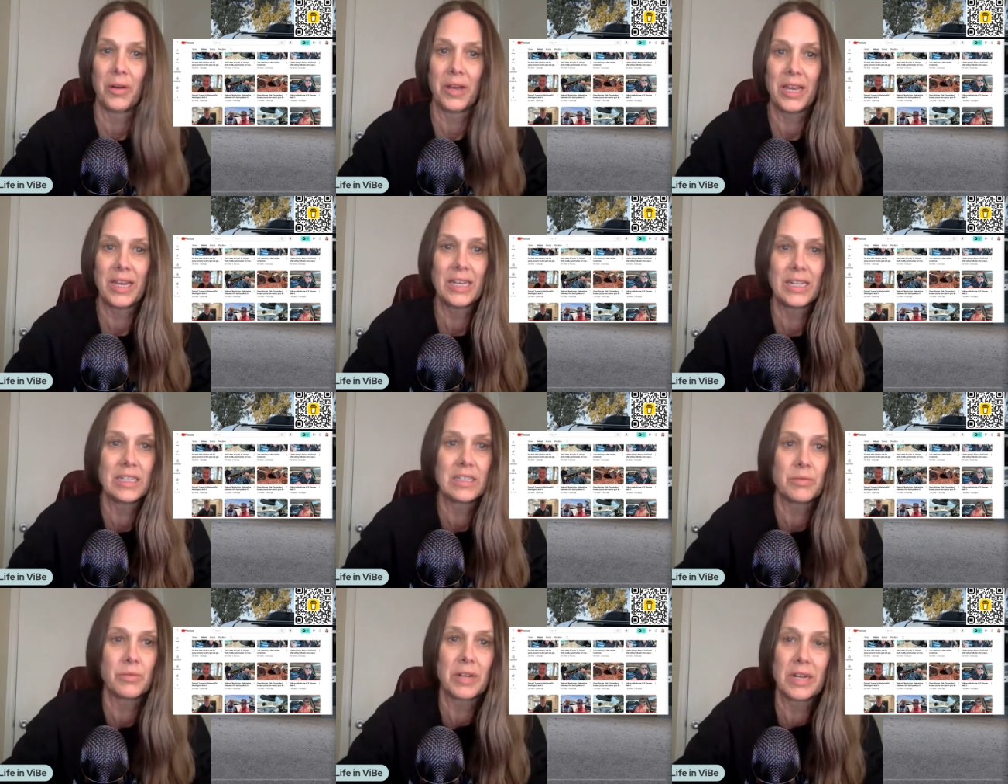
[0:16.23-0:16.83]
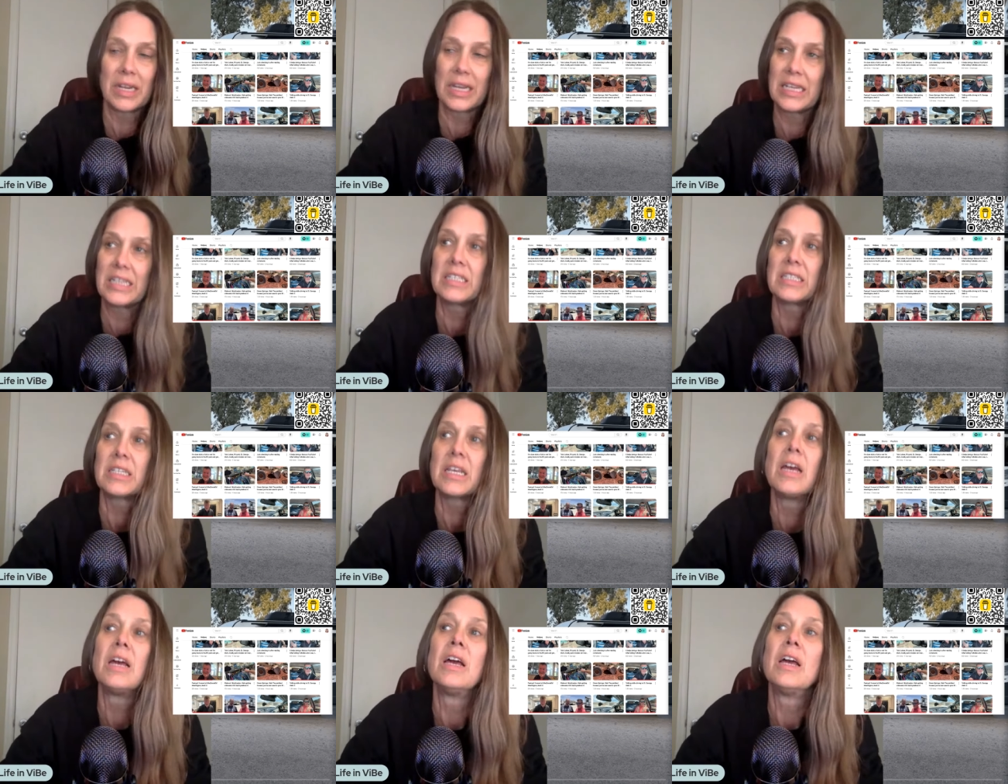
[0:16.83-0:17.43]
He has
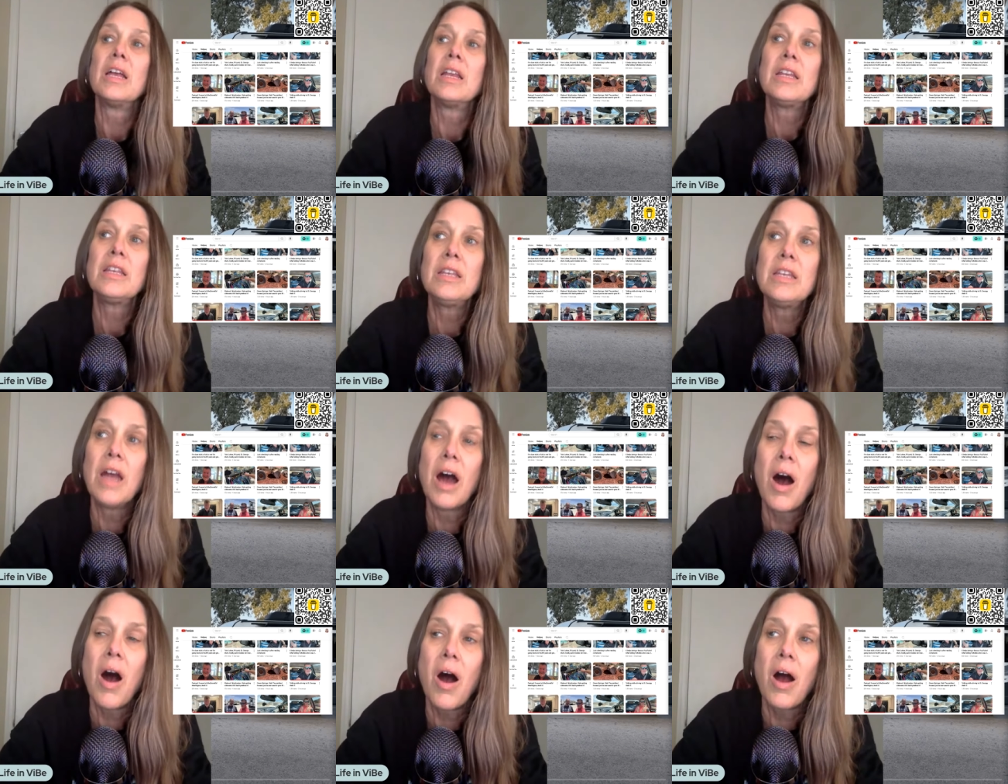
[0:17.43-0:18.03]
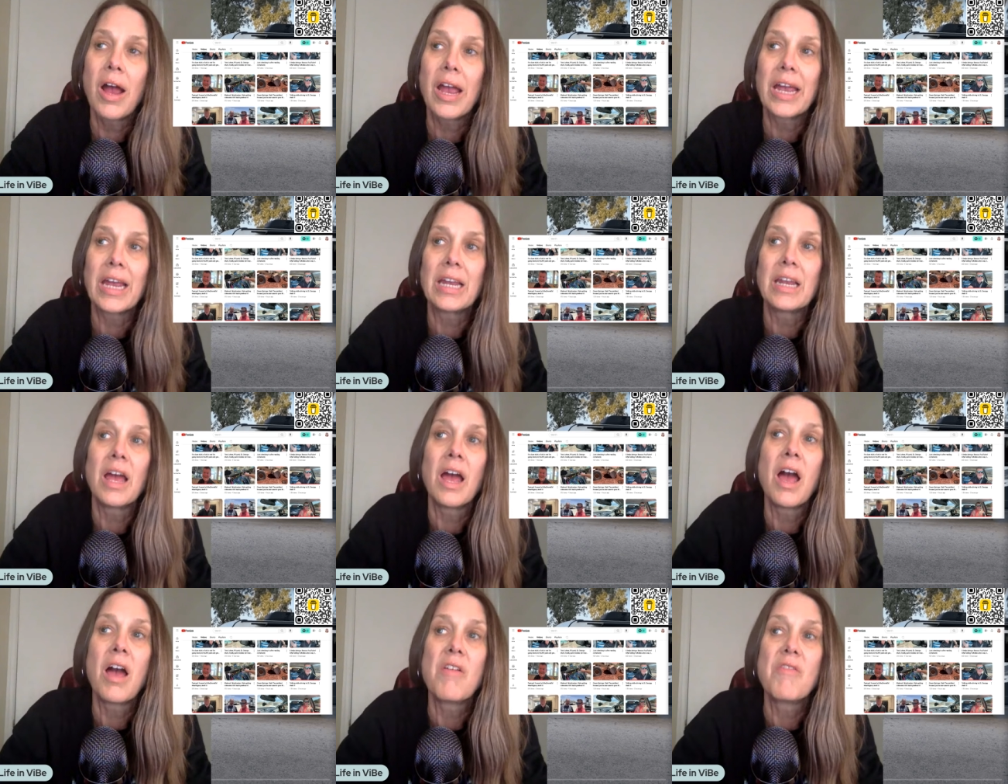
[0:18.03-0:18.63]
released
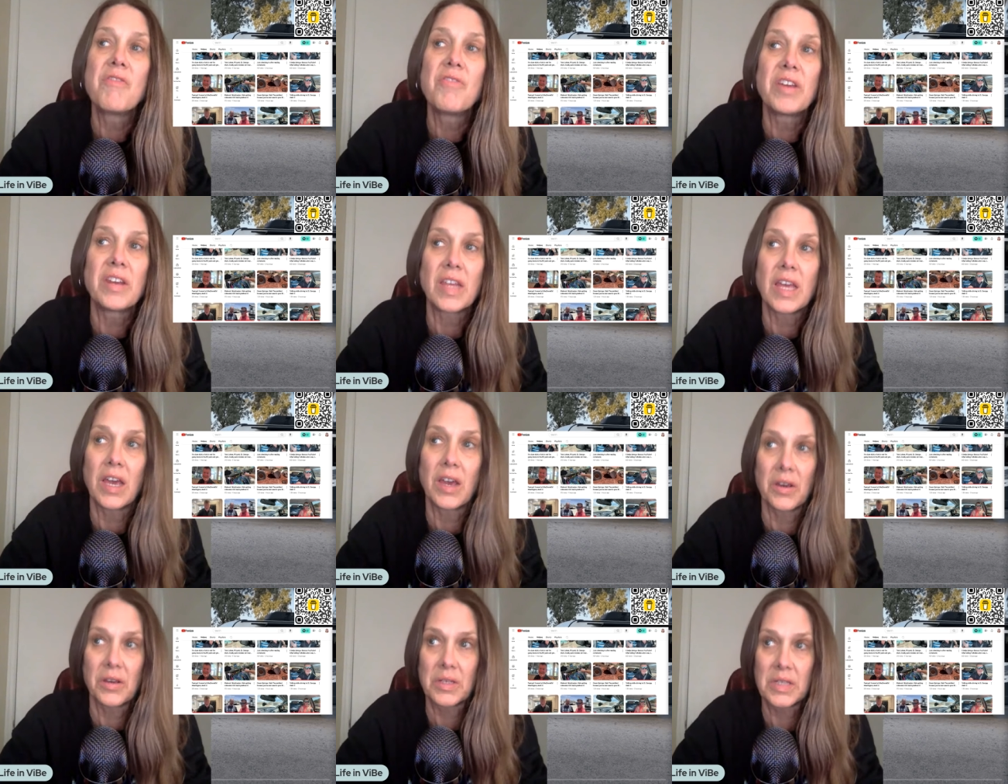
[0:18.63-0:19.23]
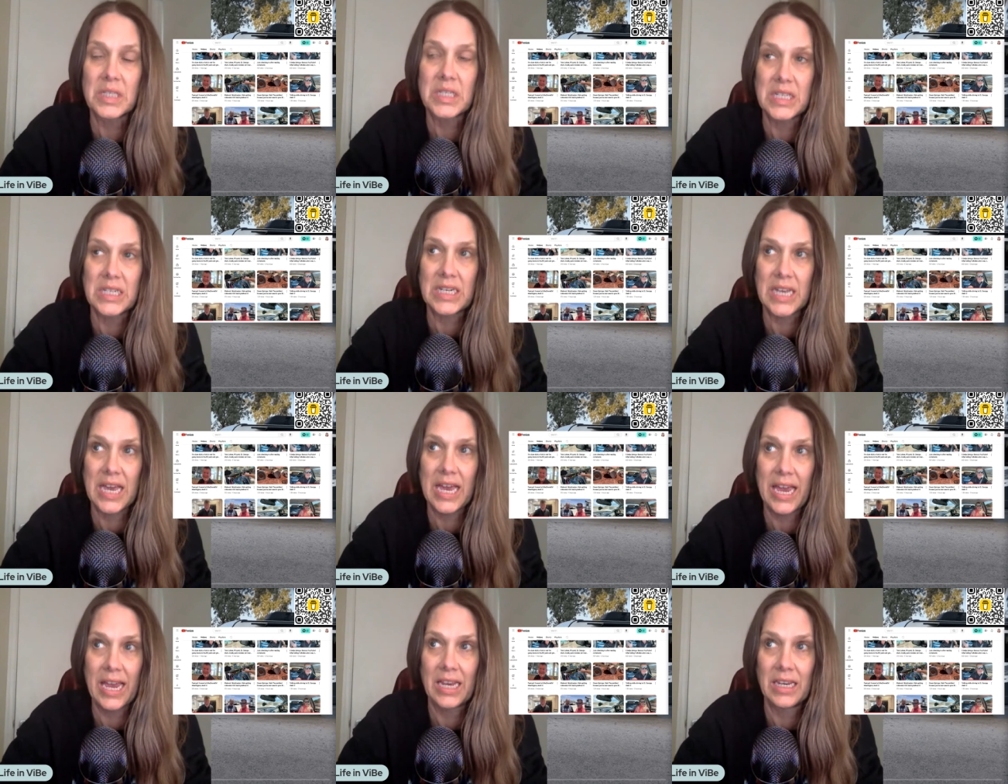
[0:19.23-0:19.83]
nine videos
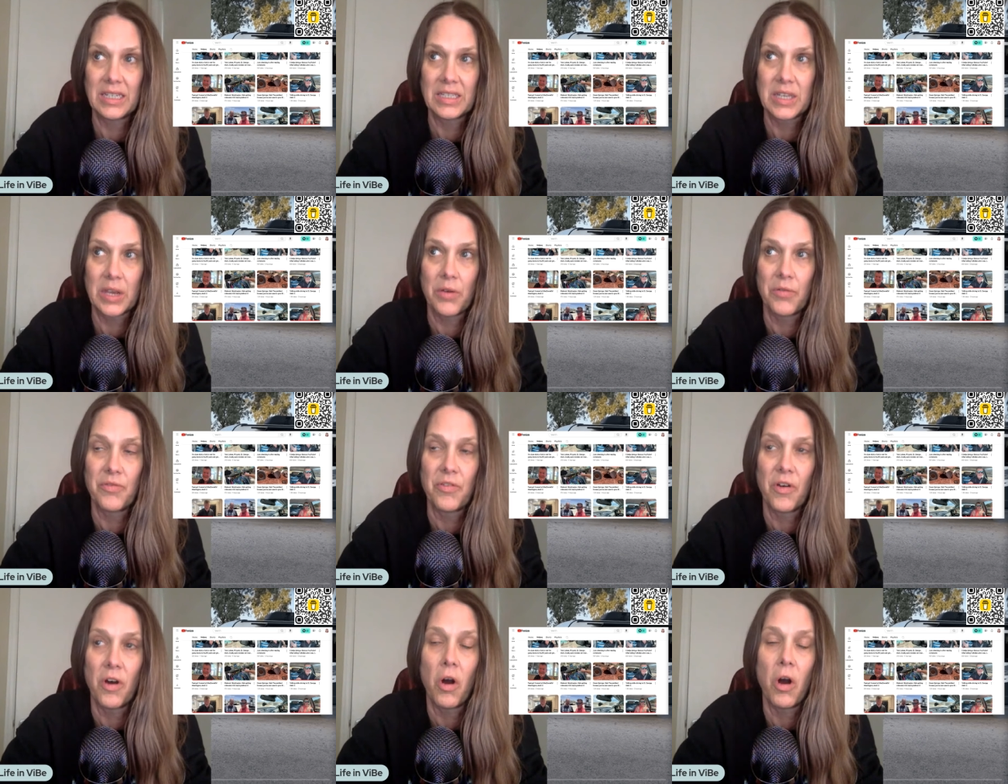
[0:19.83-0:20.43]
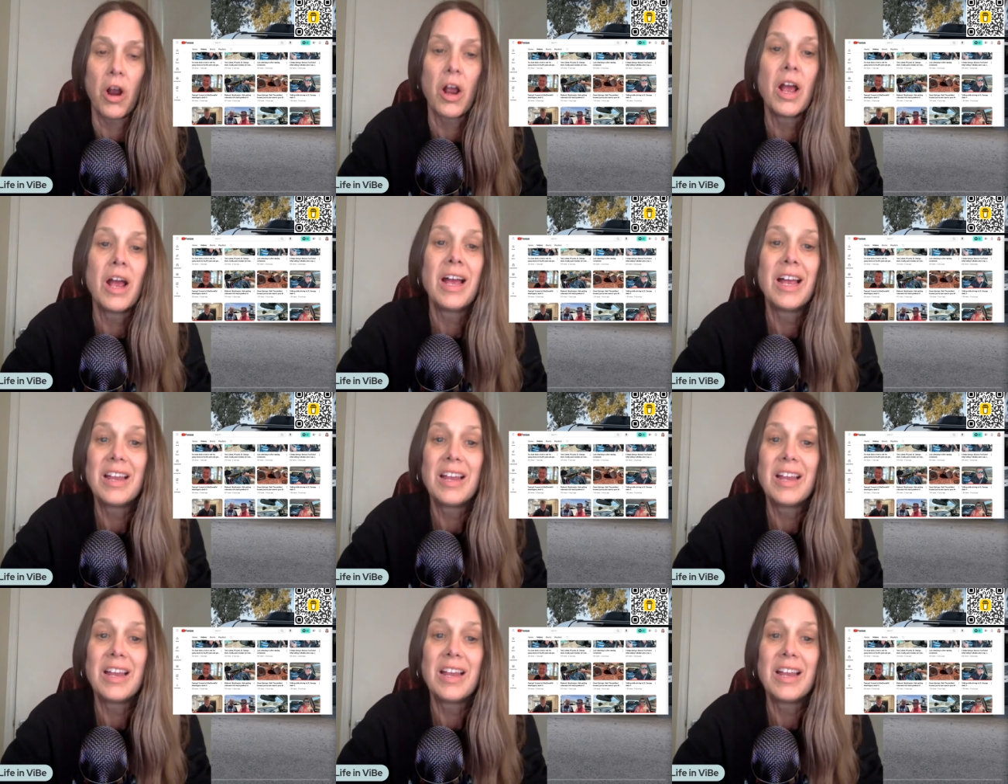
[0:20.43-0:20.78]
today so far.